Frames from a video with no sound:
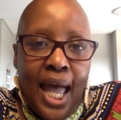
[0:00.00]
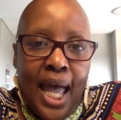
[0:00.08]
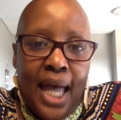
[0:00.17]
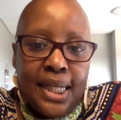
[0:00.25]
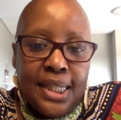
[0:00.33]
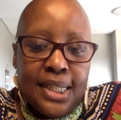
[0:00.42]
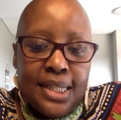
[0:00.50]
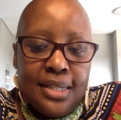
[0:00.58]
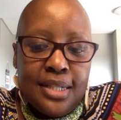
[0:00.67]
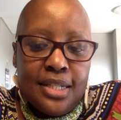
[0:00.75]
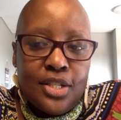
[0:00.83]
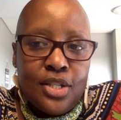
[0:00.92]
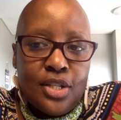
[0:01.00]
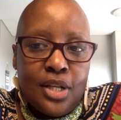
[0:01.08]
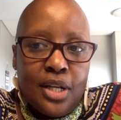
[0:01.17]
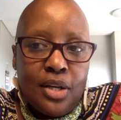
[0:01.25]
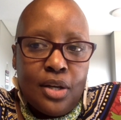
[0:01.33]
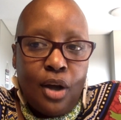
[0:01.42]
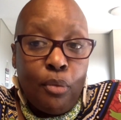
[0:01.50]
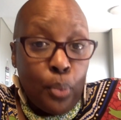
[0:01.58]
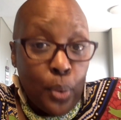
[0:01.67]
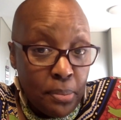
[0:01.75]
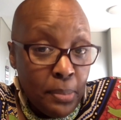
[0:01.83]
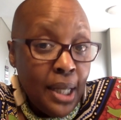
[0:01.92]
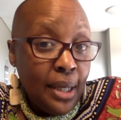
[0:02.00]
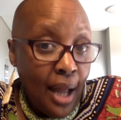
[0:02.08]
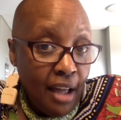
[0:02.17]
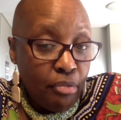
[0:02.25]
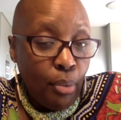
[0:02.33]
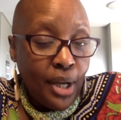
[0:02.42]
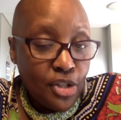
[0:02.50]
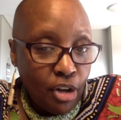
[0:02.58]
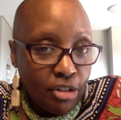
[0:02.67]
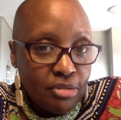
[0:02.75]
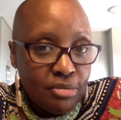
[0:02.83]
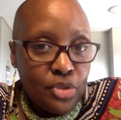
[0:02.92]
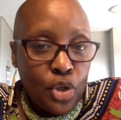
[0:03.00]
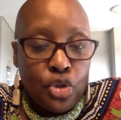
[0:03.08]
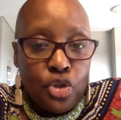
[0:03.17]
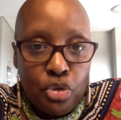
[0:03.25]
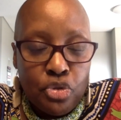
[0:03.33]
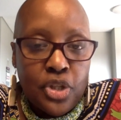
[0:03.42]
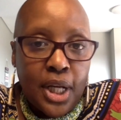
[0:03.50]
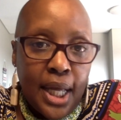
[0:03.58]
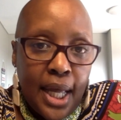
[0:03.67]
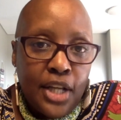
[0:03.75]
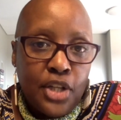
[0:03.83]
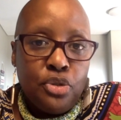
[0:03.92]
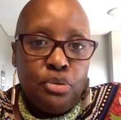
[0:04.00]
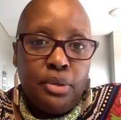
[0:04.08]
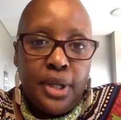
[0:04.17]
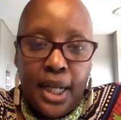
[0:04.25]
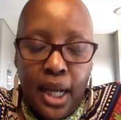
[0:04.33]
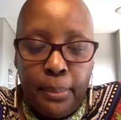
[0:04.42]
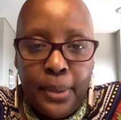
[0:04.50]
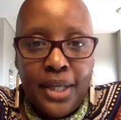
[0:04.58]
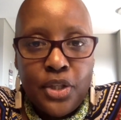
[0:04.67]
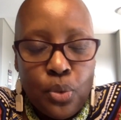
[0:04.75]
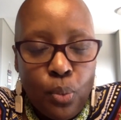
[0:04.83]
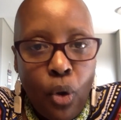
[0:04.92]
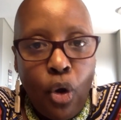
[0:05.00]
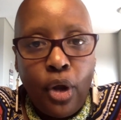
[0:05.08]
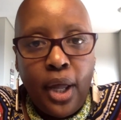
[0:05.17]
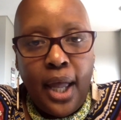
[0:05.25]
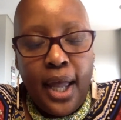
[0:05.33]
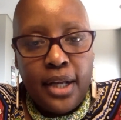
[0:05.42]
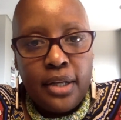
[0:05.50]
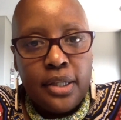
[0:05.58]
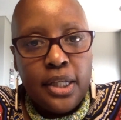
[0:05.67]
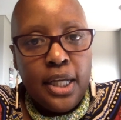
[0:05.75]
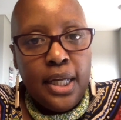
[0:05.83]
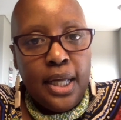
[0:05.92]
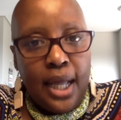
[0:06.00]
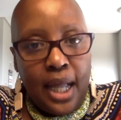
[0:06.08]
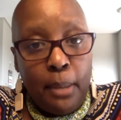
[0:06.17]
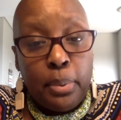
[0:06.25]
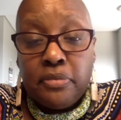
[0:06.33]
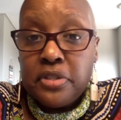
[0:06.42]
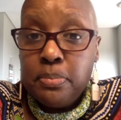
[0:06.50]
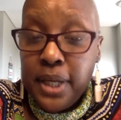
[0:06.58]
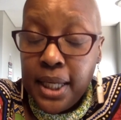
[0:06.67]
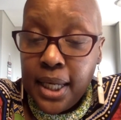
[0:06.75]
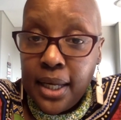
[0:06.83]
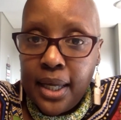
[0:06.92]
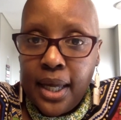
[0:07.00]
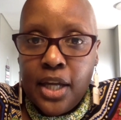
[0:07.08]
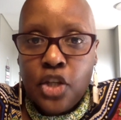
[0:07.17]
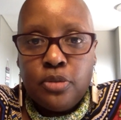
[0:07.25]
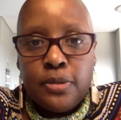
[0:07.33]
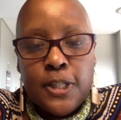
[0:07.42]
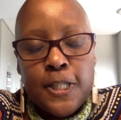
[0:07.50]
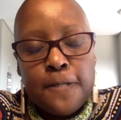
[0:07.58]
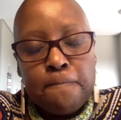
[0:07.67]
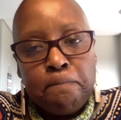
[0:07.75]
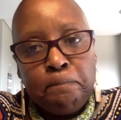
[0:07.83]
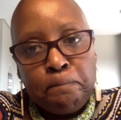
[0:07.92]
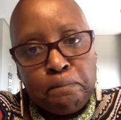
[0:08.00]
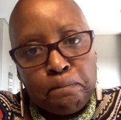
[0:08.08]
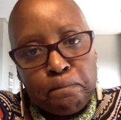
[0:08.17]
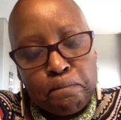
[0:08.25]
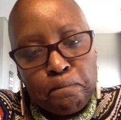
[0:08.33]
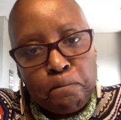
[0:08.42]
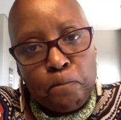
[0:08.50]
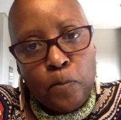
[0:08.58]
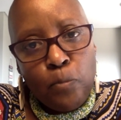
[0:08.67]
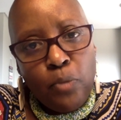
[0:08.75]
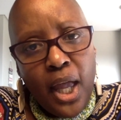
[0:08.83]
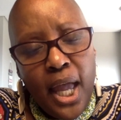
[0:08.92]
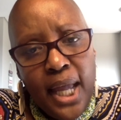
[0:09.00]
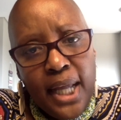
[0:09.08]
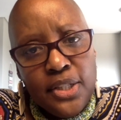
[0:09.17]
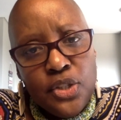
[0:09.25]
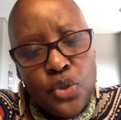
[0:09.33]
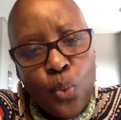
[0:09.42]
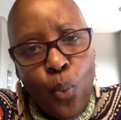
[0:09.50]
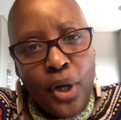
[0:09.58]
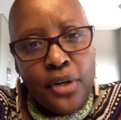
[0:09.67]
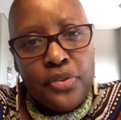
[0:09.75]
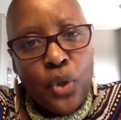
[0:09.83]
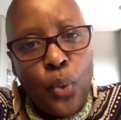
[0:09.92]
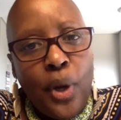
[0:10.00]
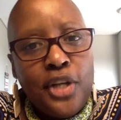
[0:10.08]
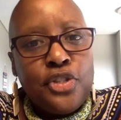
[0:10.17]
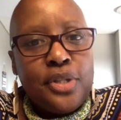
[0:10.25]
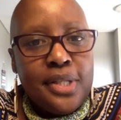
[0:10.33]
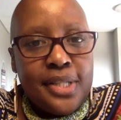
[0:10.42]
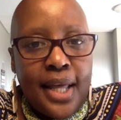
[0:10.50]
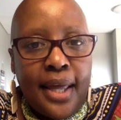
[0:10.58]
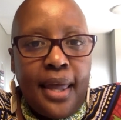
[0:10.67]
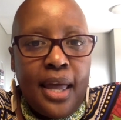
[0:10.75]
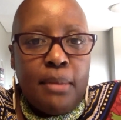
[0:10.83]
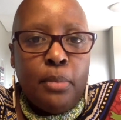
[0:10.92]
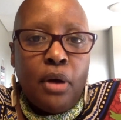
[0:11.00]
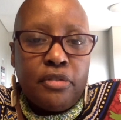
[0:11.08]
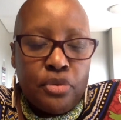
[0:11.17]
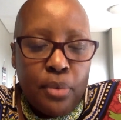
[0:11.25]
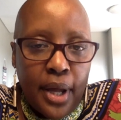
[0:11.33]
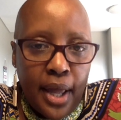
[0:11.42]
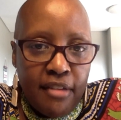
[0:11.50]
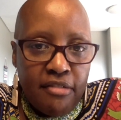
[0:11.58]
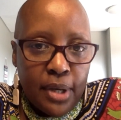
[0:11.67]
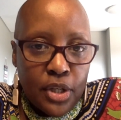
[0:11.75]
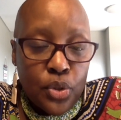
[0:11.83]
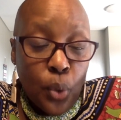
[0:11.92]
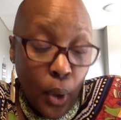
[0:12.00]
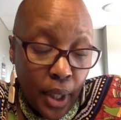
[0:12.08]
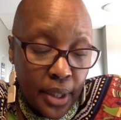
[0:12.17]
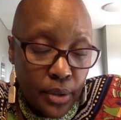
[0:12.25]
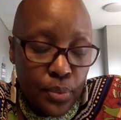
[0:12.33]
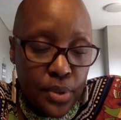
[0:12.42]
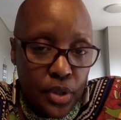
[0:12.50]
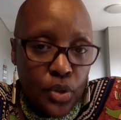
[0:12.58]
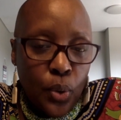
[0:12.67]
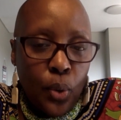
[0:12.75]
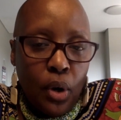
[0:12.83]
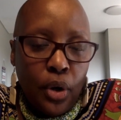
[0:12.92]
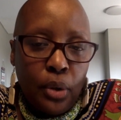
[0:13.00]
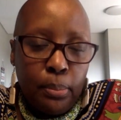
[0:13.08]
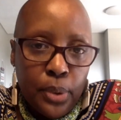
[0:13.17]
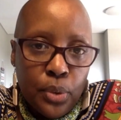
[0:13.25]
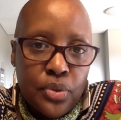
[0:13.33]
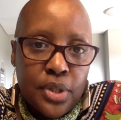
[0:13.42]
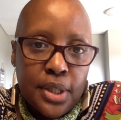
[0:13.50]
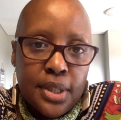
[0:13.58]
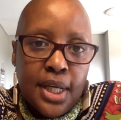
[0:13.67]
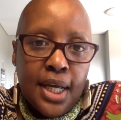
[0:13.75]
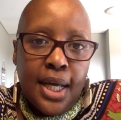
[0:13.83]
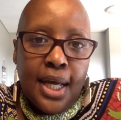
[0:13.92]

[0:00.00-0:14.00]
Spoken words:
And with me, life went on. So Tuesday, I had to get up, get to work. I had a couple of speaking engagements. And one of the questions that came after I gave my talk, and it was a talk on abuse and